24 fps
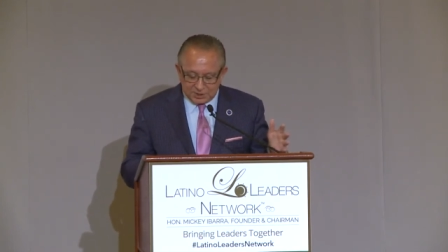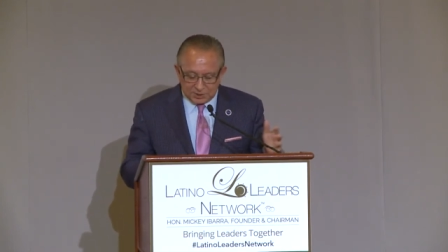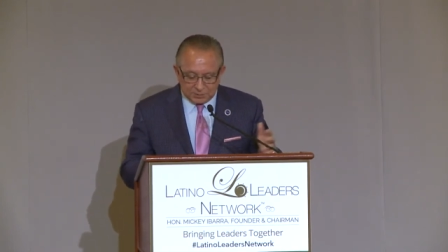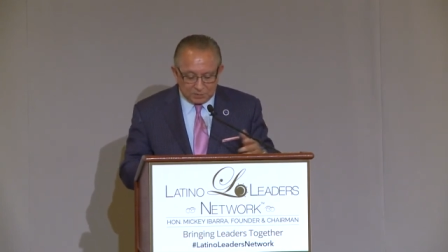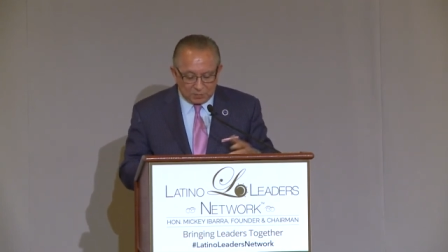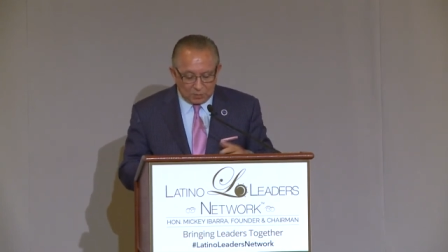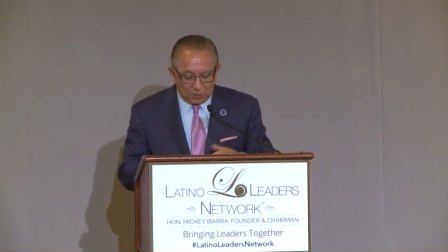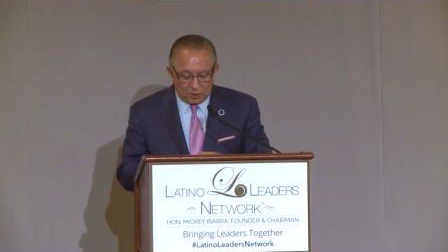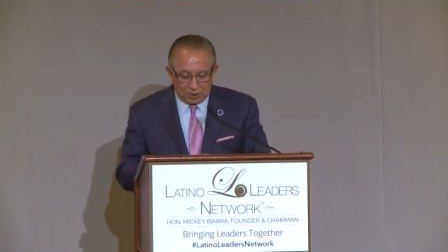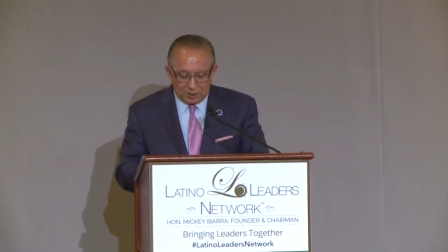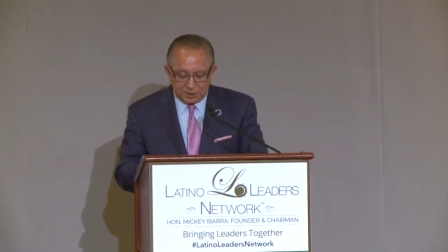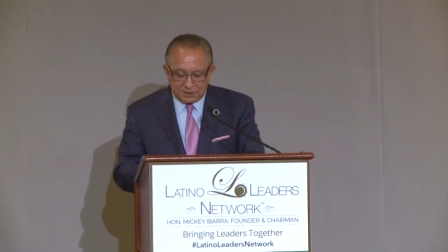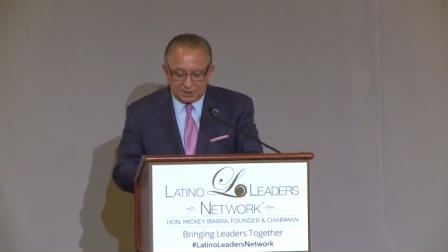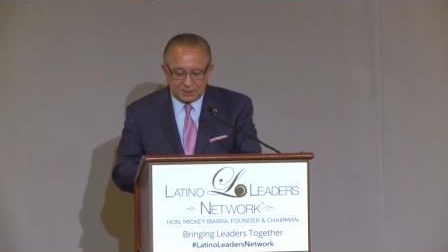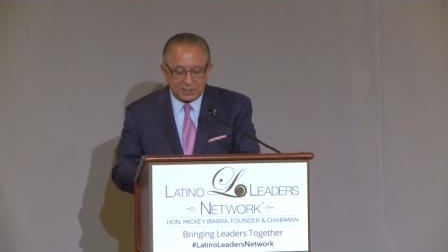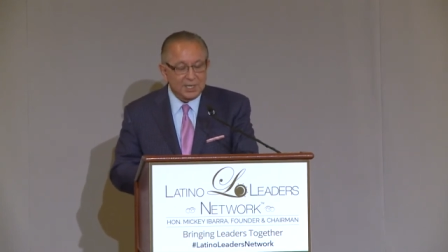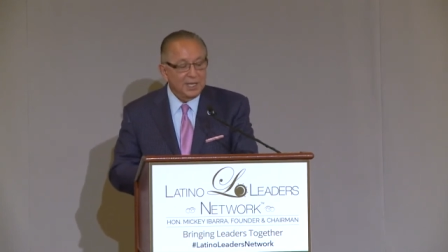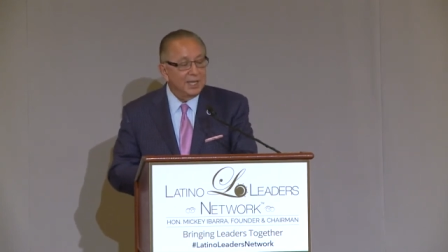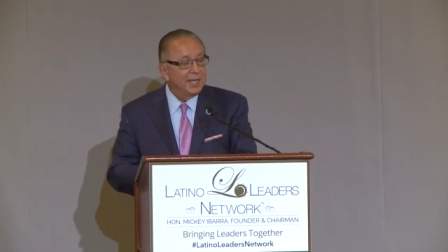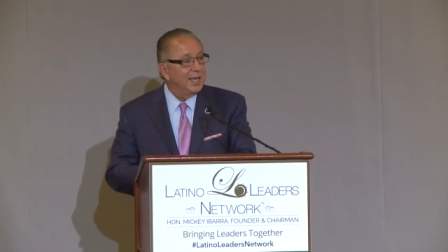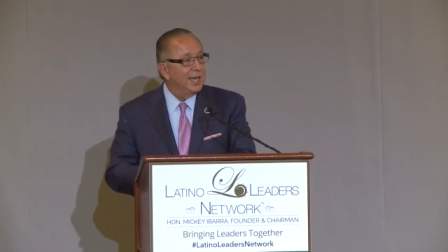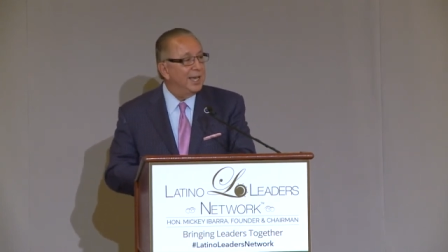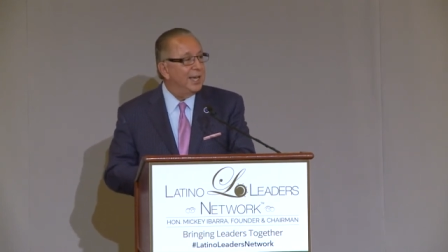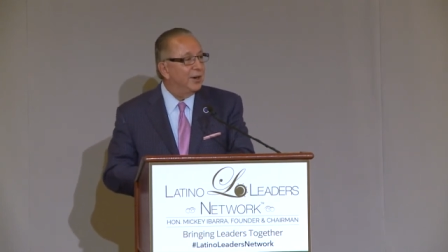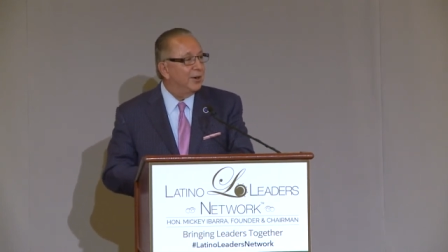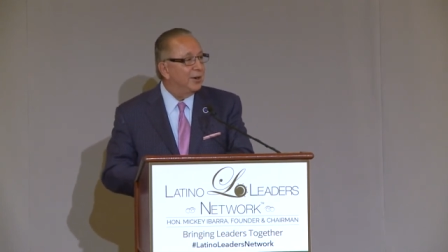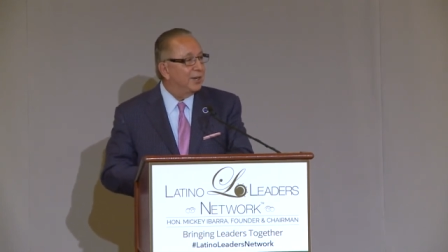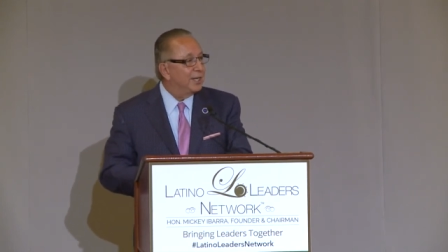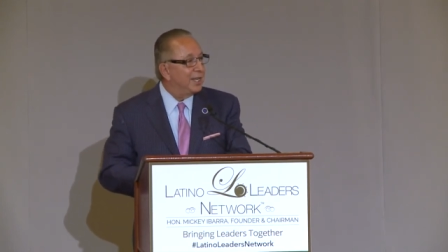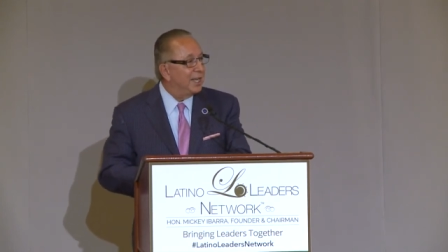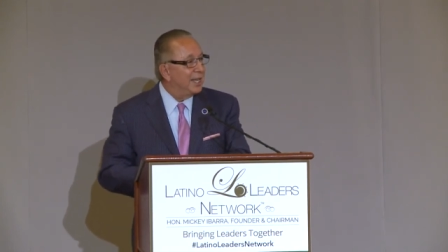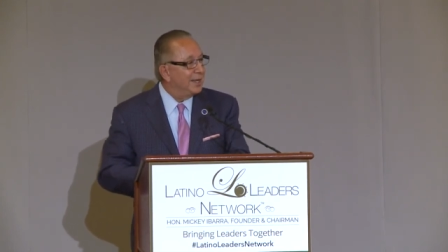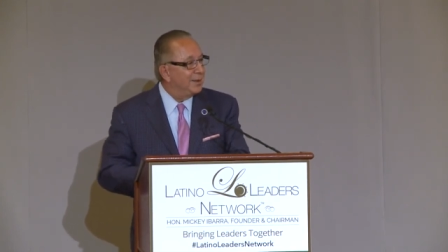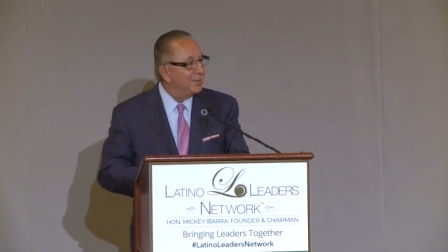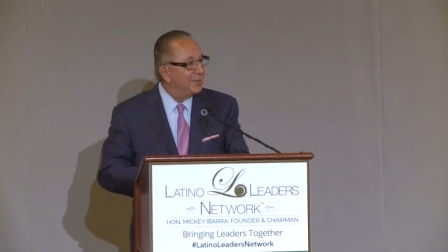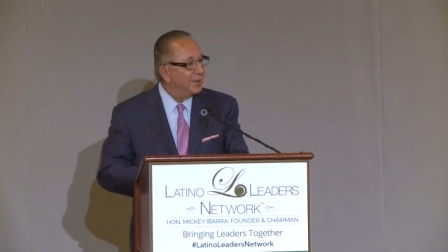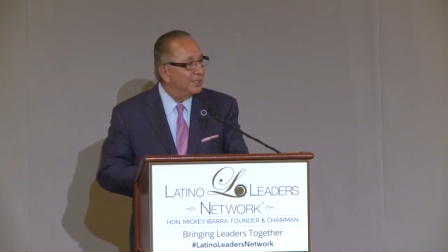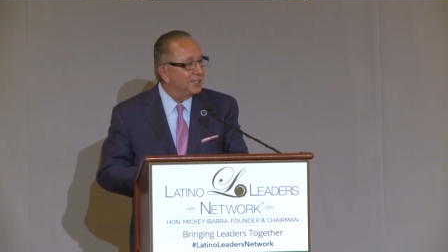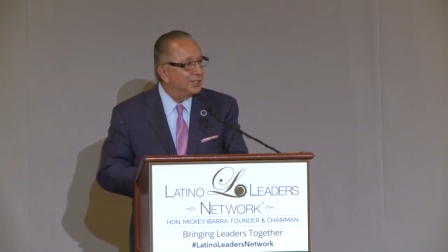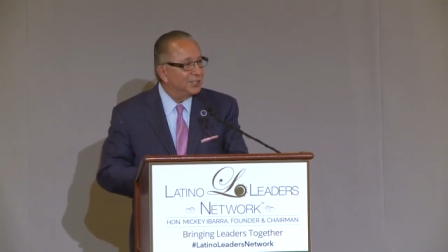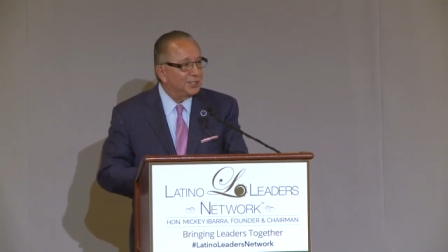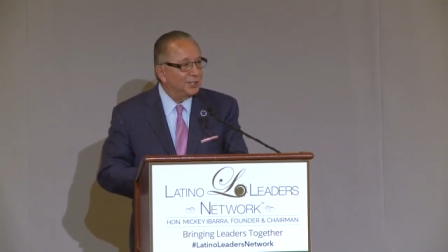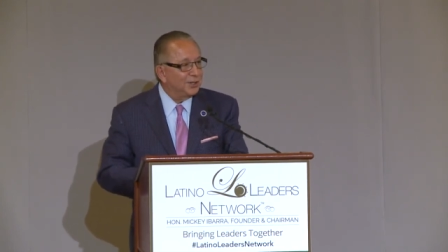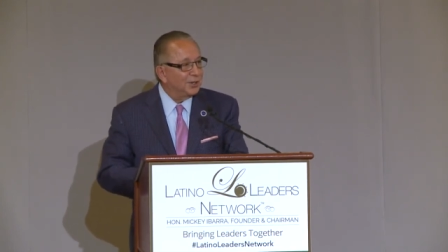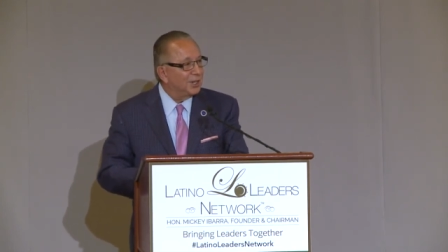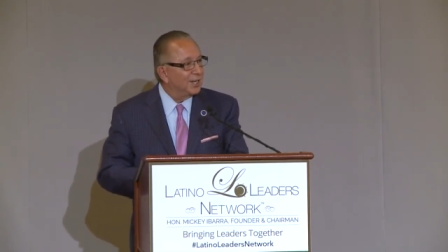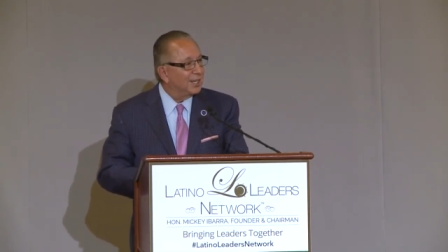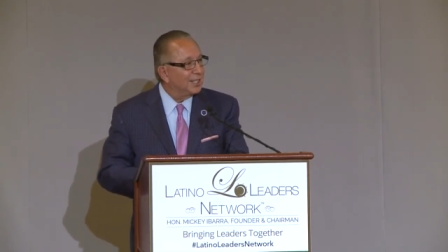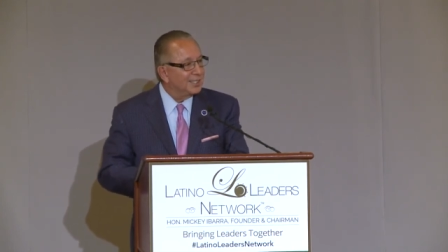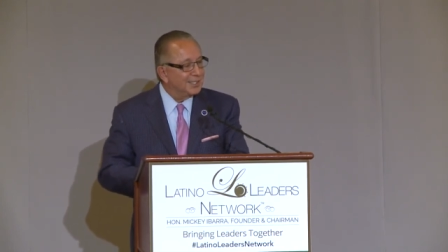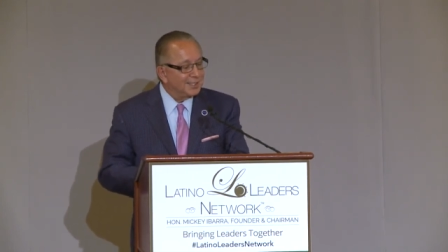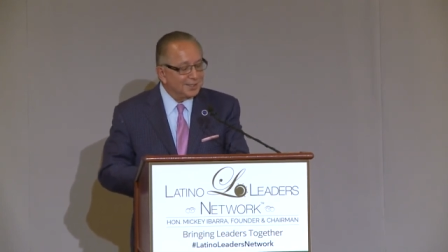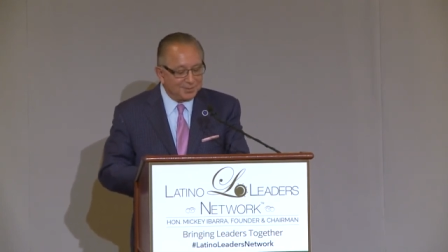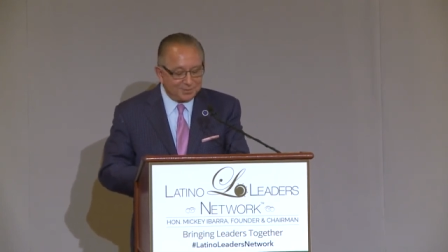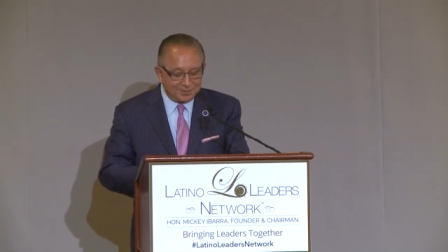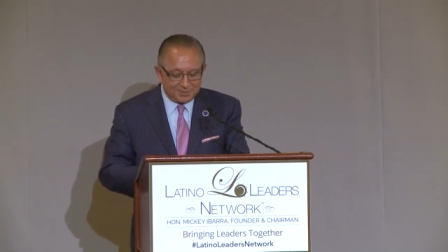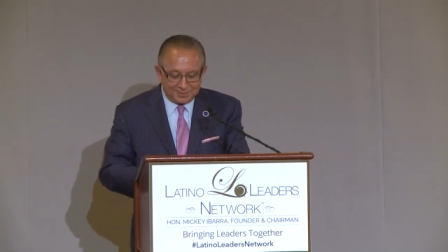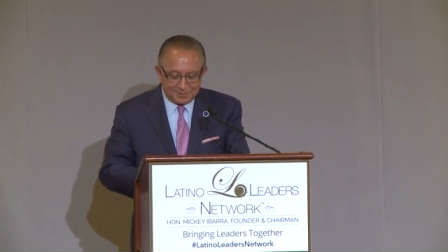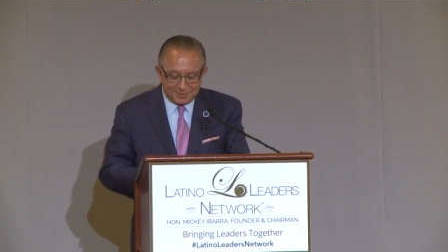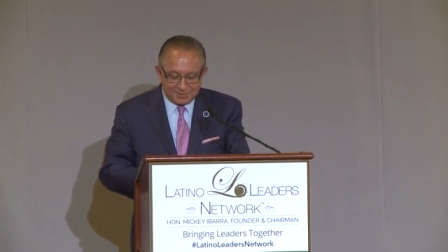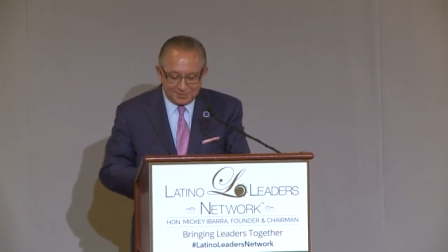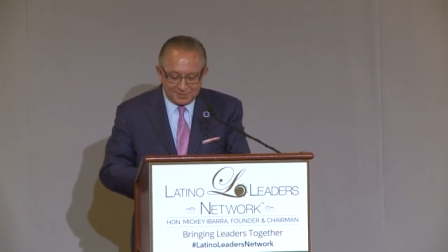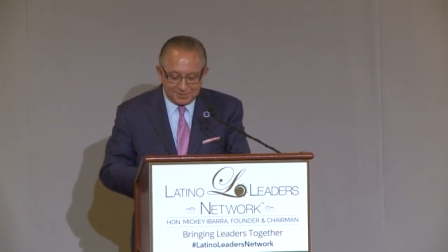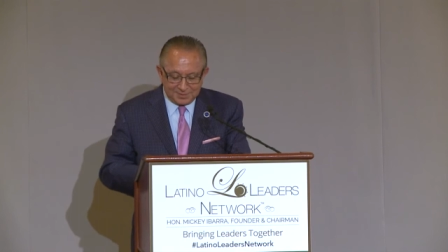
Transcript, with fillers: sports, entertainment, journalism,